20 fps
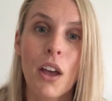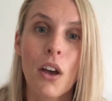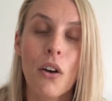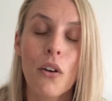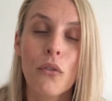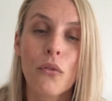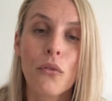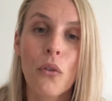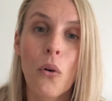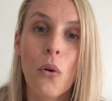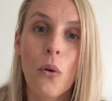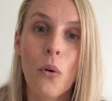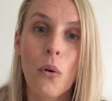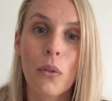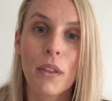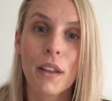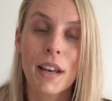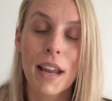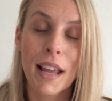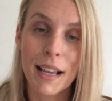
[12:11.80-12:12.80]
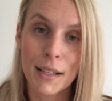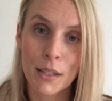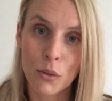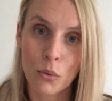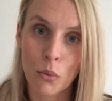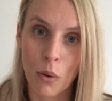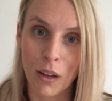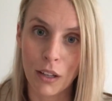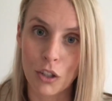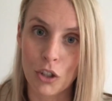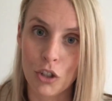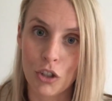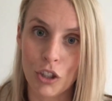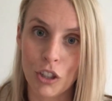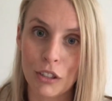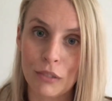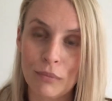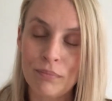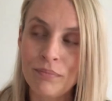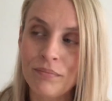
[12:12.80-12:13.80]
For the next
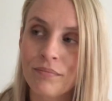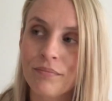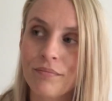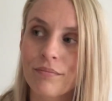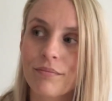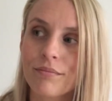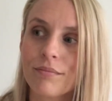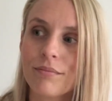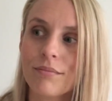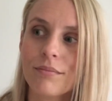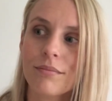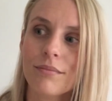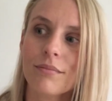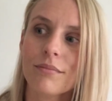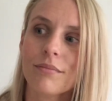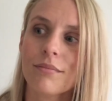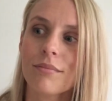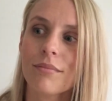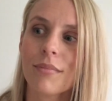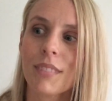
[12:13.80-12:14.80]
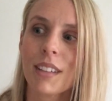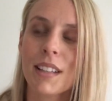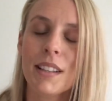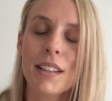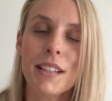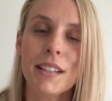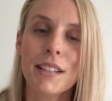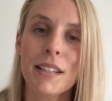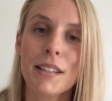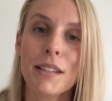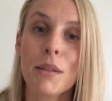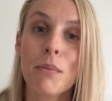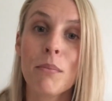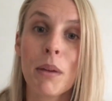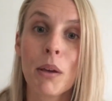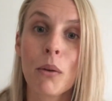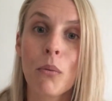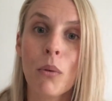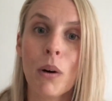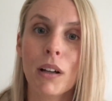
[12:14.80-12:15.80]
question, this is the
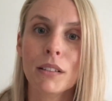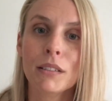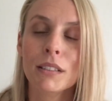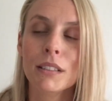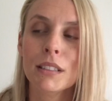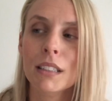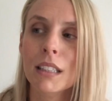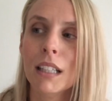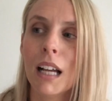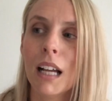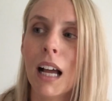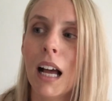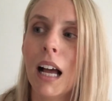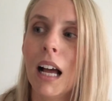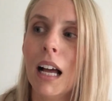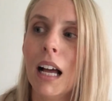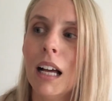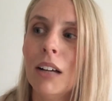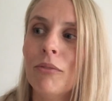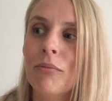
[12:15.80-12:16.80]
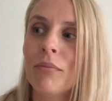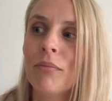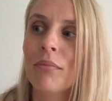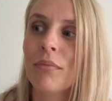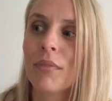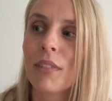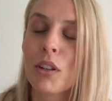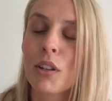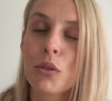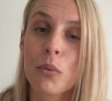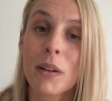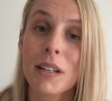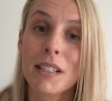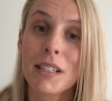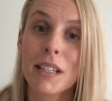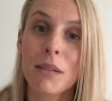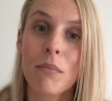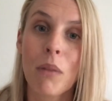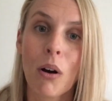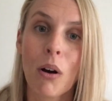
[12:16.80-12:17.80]
big one, the
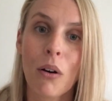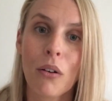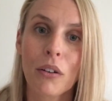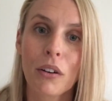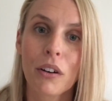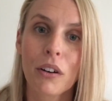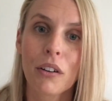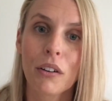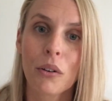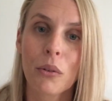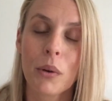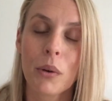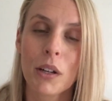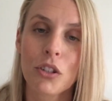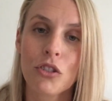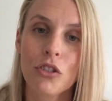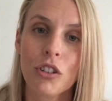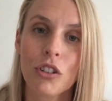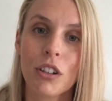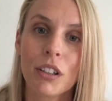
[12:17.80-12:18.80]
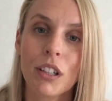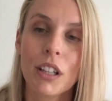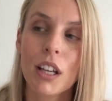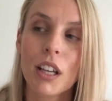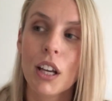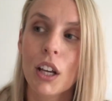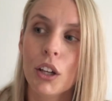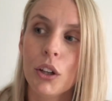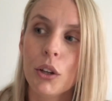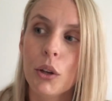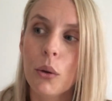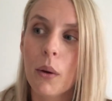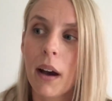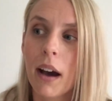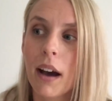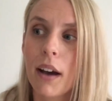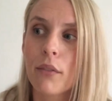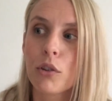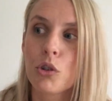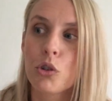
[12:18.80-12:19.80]
20-mark question. You
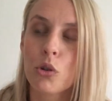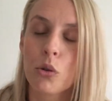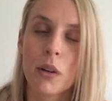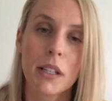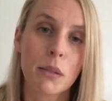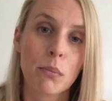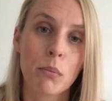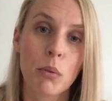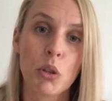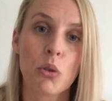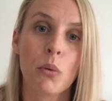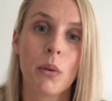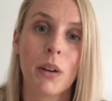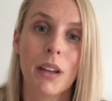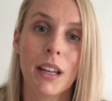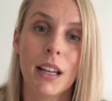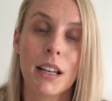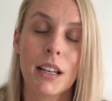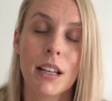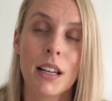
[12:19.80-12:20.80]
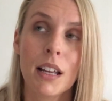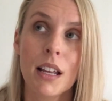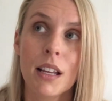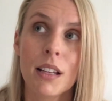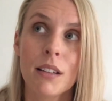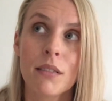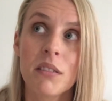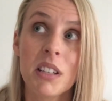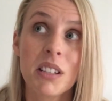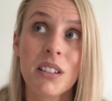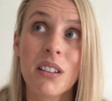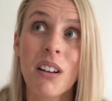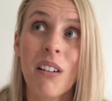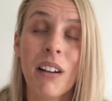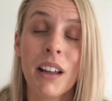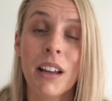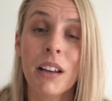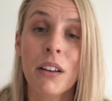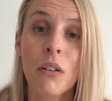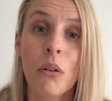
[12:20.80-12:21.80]
have a choice between
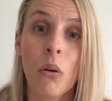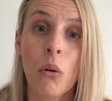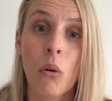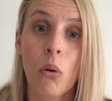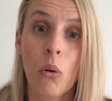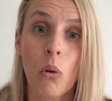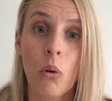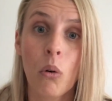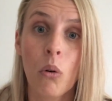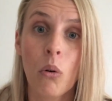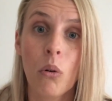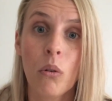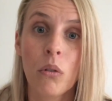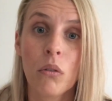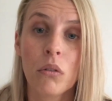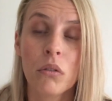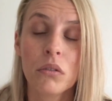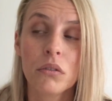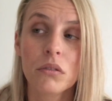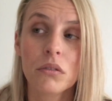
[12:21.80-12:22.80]
design or